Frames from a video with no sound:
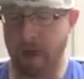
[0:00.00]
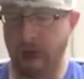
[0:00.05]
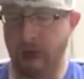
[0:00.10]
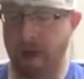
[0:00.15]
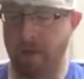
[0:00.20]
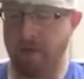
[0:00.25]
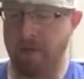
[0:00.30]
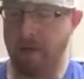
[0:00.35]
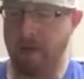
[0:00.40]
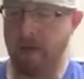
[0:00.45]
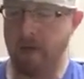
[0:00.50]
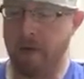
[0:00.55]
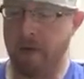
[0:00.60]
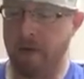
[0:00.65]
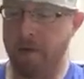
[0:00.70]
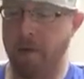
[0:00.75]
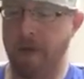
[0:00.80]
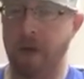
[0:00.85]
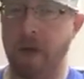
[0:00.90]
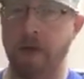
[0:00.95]
to caffeine.
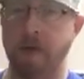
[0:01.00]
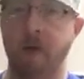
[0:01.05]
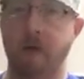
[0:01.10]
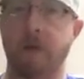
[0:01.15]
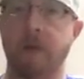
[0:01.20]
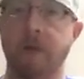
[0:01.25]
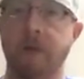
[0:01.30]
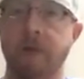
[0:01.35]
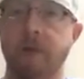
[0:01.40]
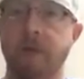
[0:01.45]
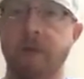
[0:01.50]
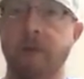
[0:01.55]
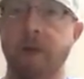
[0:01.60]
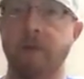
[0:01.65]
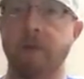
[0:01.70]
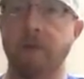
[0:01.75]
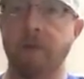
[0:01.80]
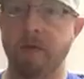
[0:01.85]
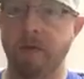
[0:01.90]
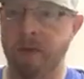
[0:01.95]
So anyways, I
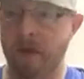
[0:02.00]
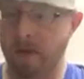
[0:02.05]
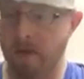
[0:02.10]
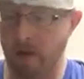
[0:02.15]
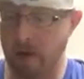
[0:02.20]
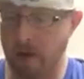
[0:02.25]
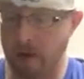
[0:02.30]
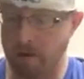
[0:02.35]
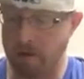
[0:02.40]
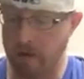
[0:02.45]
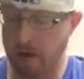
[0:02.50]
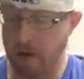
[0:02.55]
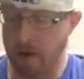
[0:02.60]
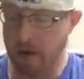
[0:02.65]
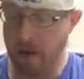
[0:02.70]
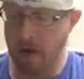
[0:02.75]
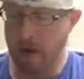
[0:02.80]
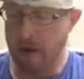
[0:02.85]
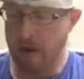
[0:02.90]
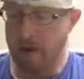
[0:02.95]
stepped over to 7-Eleven.
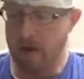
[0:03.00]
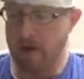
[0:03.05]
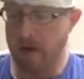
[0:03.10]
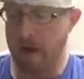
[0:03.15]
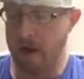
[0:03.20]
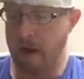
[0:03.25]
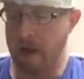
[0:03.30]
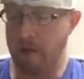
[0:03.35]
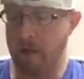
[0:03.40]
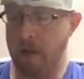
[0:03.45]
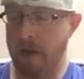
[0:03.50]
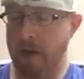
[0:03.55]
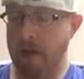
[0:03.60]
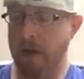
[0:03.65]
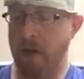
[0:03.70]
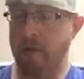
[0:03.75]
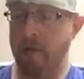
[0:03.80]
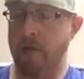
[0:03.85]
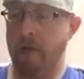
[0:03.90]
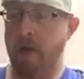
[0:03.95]
Today I
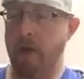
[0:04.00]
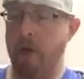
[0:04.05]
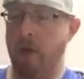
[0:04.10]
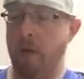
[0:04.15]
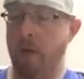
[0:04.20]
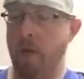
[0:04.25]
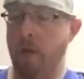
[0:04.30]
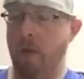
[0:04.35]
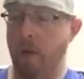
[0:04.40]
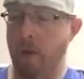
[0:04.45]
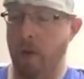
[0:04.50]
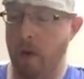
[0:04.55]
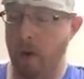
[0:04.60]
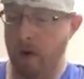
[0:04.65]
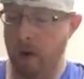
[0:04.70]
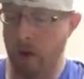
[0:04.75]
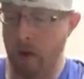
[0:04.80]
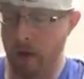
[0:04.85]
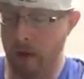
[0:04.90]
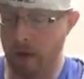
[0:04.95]
picked up the new,
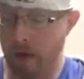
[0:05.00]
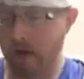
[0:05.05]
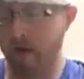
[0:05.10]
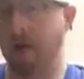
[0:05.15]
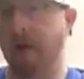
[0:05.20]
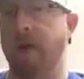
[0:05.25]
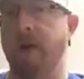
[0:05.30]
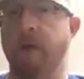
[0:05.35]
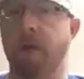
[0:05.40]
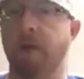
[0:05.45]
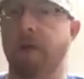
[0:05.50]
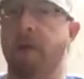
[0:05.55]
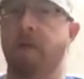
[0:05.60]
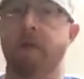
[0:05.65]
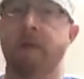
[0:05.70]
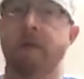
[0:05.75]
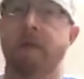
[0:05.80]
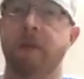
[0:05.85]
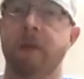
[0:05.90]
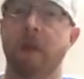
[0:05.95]
actually I don't know
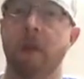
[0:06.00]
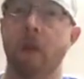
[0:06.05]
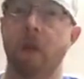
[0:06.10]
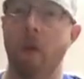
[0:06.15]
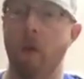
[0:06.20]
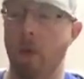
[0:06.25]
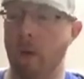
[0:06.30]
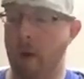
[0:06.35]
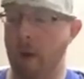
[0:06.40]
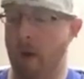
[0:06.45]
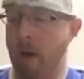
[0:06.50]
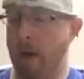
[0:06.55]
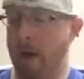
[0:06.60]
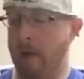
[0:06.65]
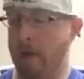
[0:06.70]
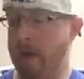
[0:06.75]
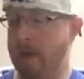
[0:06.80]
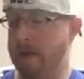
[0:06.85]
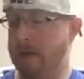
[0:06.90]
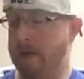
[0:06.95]
if it's new,
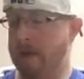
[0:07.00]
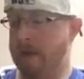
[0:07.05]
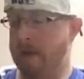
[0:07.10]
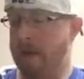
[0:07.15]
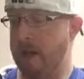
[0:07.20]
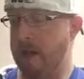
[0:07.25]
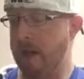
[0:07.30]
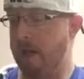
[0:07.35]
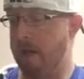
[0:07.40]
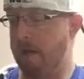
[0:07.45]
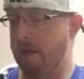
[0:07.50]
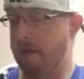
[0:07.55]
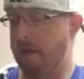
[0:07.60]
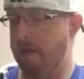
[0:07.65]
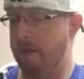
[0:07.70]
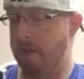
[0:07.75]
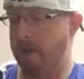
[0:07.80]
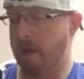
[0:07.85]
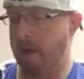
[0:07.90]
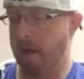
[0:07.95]
but this is the
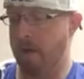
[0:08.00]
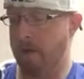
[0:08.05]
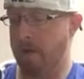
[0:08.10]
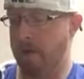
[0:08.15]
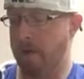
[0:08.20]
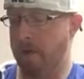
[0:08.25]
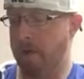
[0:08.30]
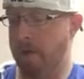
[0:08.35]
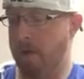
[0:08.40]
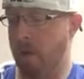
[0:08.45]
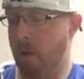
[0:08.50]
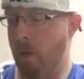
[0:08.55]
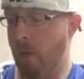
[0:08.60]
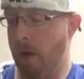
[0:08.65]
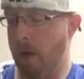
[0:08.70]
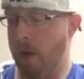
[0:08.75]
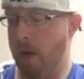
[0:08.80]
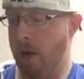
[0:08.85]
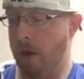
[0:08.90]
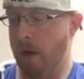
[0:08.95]

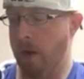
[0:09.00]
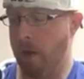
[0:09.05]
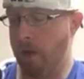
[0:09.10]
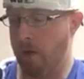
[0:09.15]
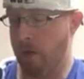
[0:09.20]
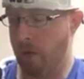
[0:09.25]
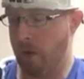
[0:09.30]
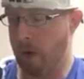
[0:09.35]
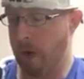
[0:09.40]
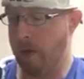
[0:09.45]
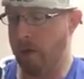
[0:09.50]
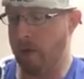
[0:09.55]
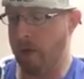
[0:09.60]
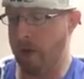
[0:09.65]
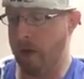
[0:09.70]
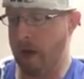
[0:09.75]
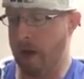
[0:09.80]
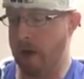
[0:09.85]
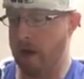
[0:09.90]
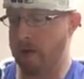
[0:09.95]
51 Grape
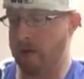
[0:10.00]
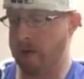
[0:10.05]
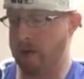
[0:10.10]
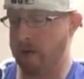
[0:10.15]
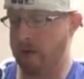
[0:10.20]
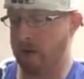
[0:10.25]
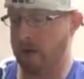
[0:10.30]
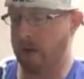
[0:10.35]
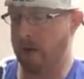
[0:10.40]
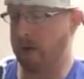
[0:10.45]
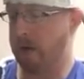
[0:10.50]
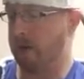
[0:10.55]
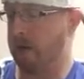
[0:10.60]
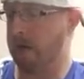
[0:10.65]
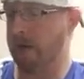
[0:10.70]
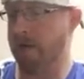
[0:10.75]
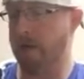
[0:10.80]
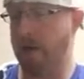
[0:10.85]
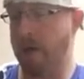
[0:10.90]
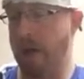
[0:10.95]
energy drink,
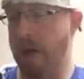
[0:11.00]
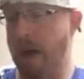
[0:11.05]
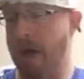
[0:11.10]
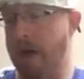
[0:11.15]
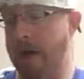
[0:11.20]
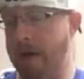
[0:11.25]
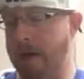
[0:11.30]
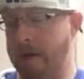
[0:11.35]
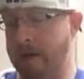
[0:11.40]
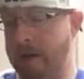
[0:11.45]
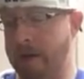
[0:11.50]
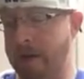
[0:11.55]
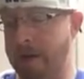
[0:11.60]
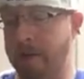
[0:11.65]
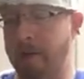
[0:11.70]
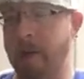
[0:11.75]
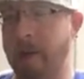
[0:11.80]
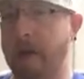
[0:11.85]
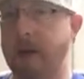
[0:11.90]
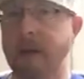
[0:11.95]
Live the Madness.
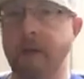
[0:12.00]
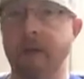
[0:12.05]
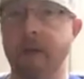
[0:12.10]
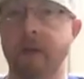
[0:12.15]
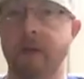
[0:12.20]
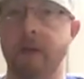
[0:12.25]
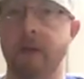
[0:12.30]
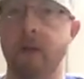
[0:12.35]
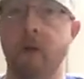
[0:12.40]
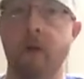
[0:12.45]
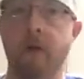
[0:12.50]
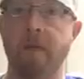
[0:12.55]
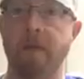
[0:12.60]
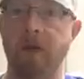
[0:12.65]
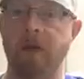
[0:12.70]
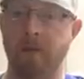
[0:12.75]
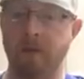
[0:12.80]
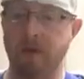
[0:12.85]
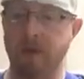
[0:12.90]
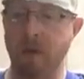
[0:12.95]
And this is new. I've
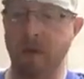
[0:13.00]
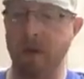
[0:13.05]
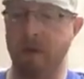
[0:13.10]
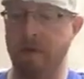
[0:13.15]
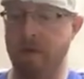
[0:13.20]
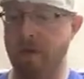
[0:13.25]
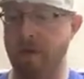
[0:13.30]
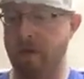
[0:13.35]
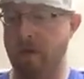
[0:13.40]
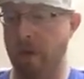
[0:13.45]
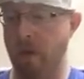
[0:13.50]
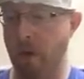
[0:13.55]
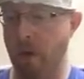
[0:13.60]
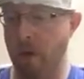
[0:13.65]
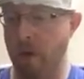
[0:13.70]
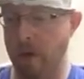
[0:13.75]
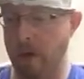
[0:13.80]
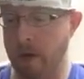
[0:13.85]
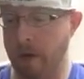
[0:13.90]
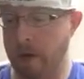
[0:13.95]
never tried a
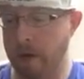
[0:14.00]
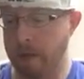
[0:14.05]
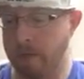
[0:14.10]
51.